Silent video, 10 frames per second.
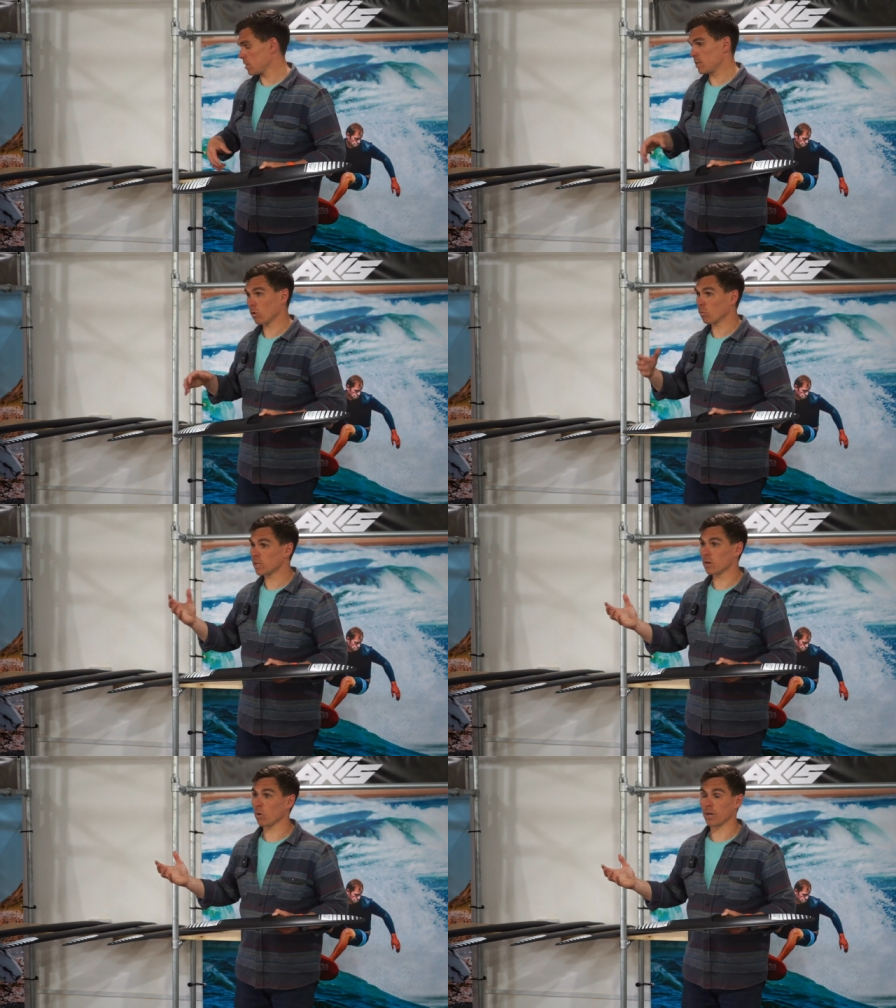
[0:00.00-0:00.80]
You don't,
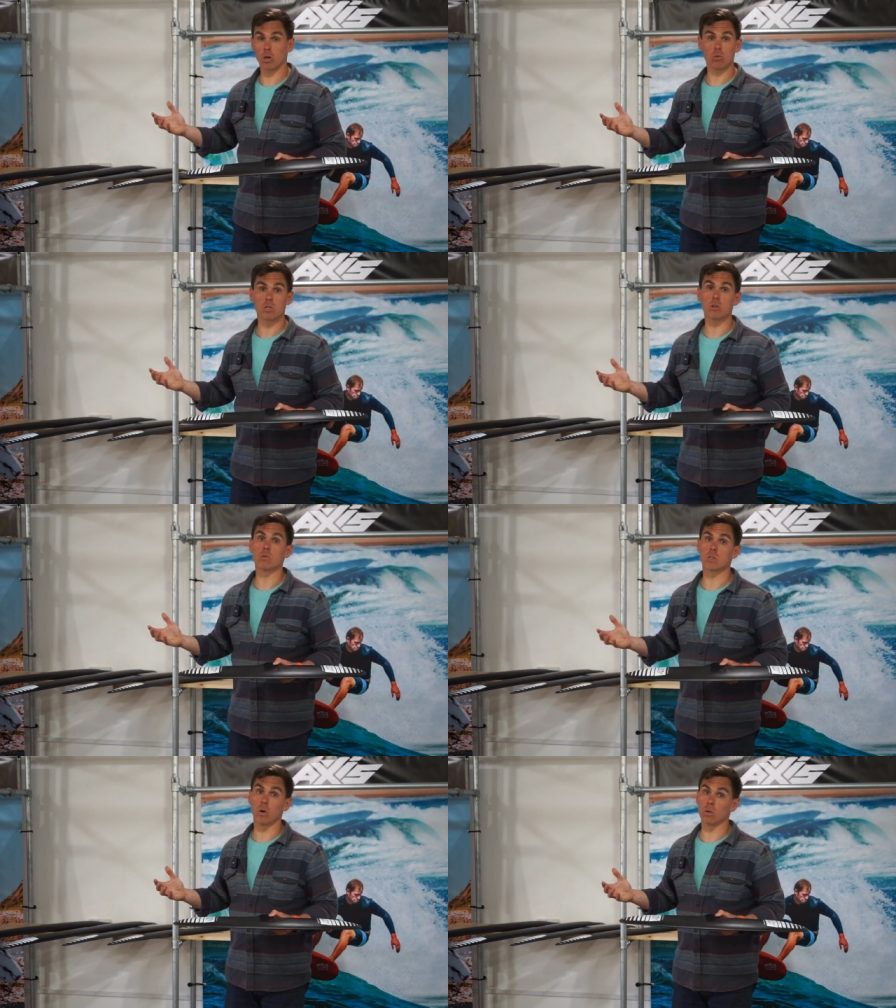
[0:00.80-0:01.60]
didn't want to go
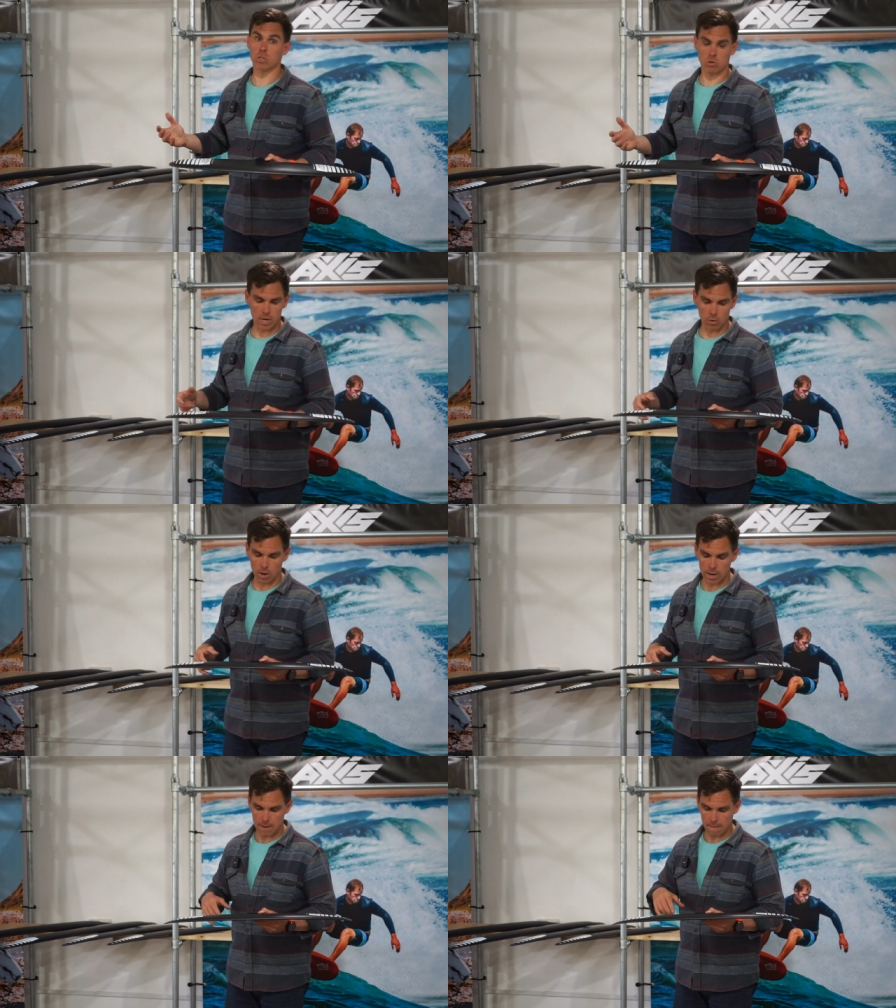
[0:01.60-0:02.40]
too small straight
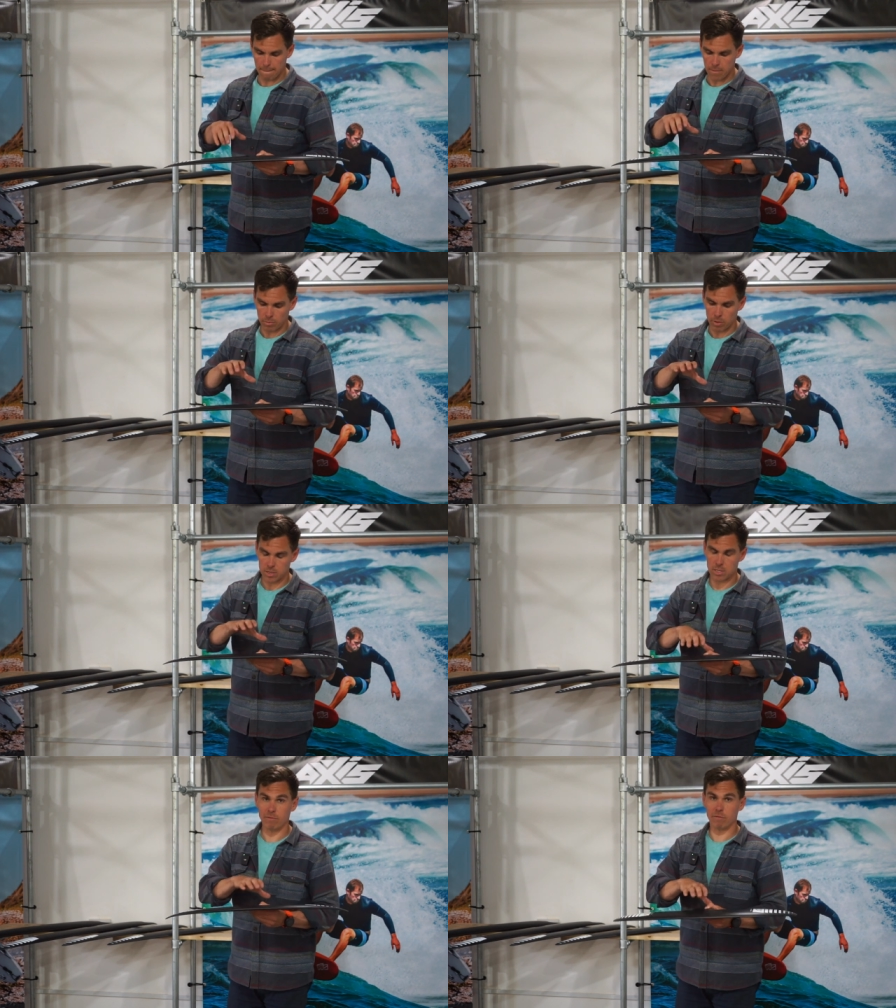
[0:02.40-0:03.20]
away, but
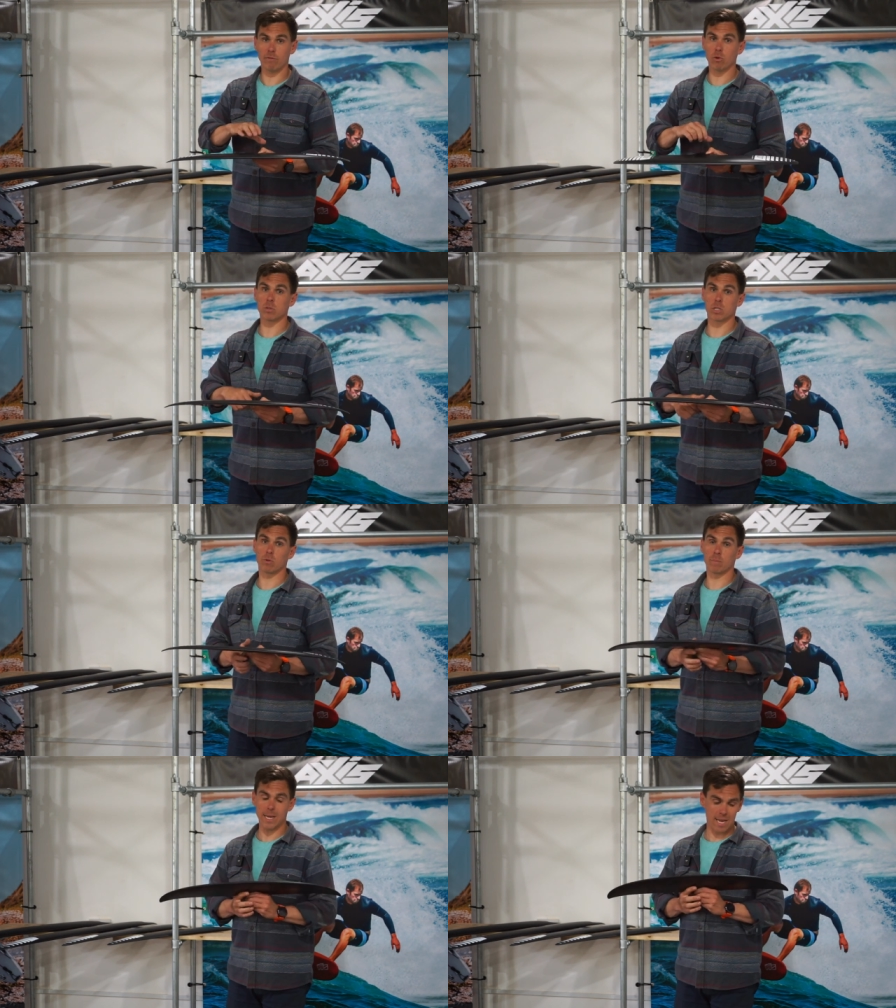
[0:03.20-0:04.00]
the 740
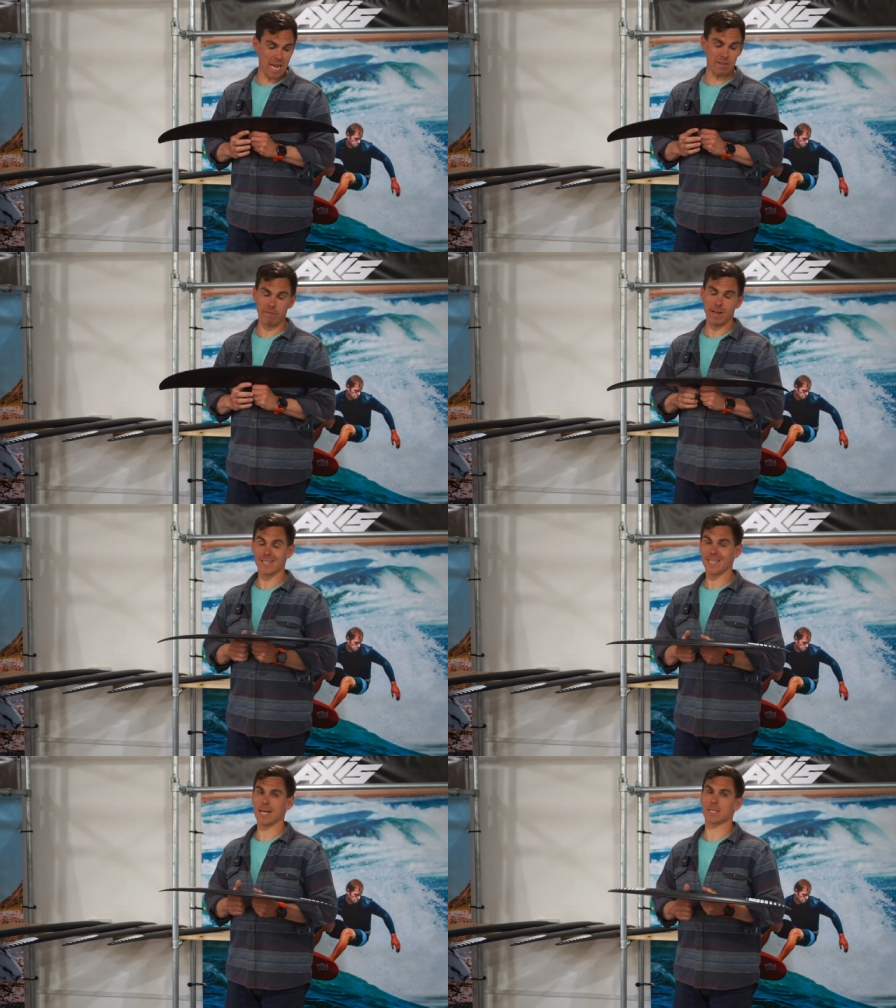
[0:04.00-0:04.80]
would make a
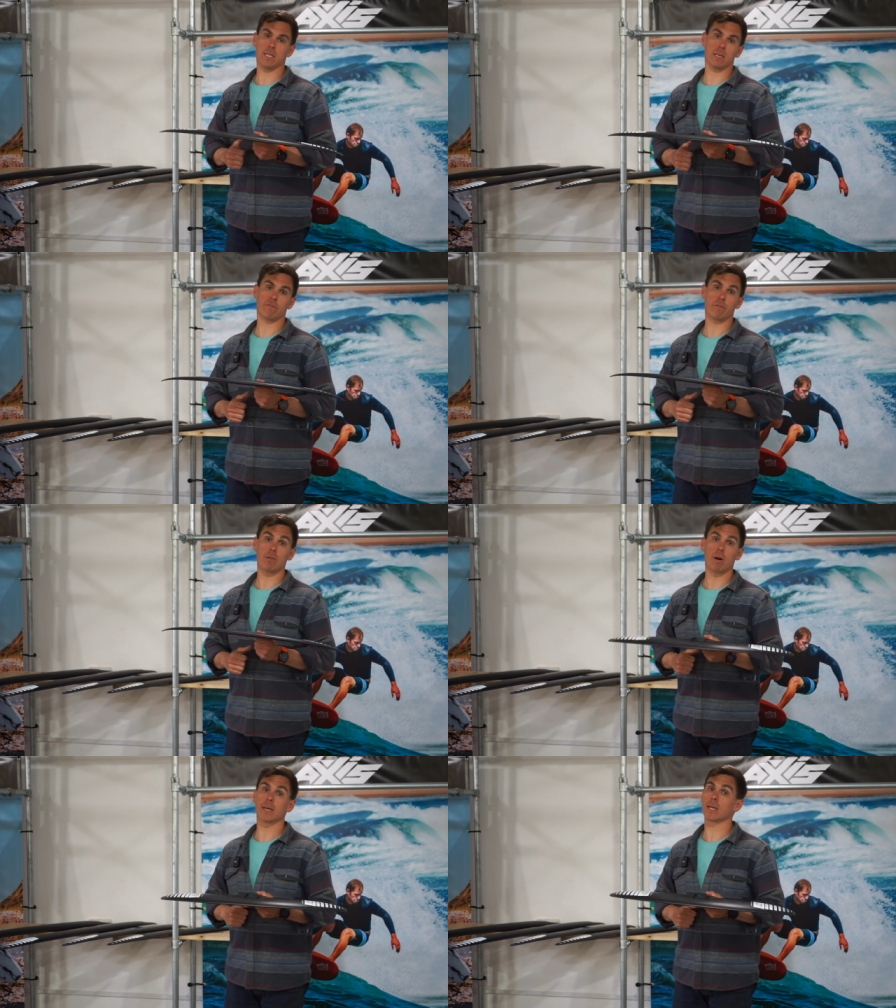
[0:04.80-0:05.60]
fantastic
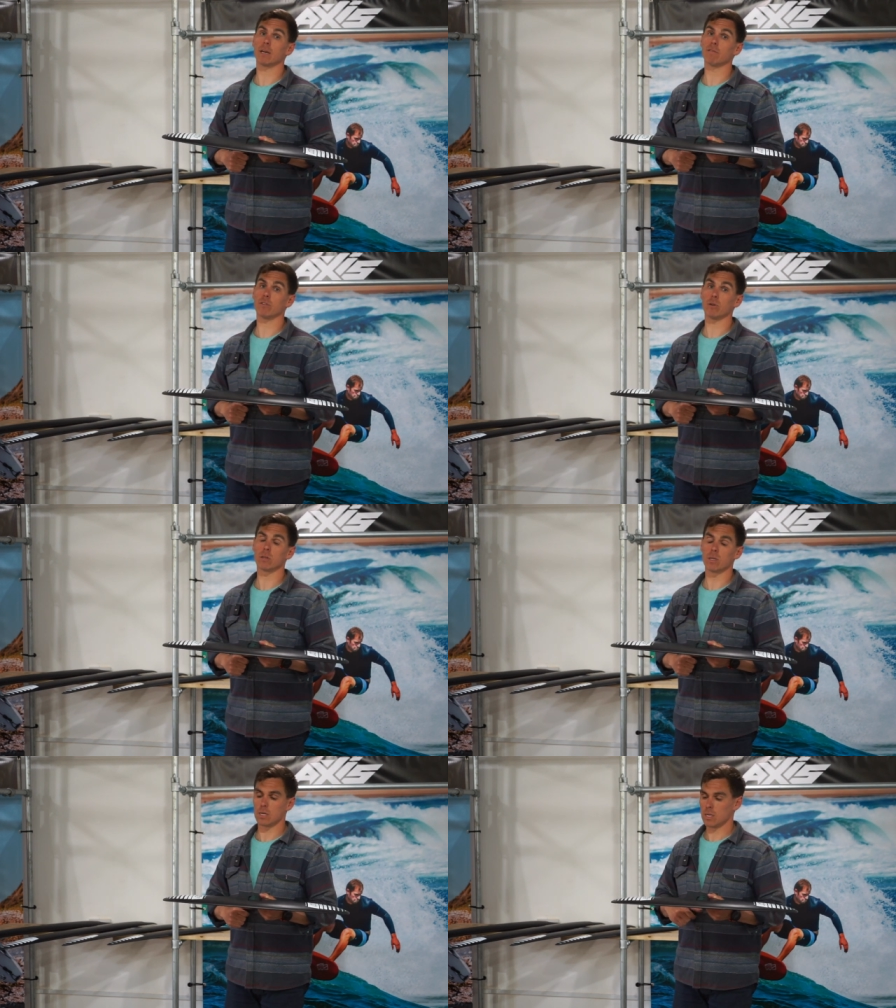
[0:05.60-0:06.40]
free ride kite foil.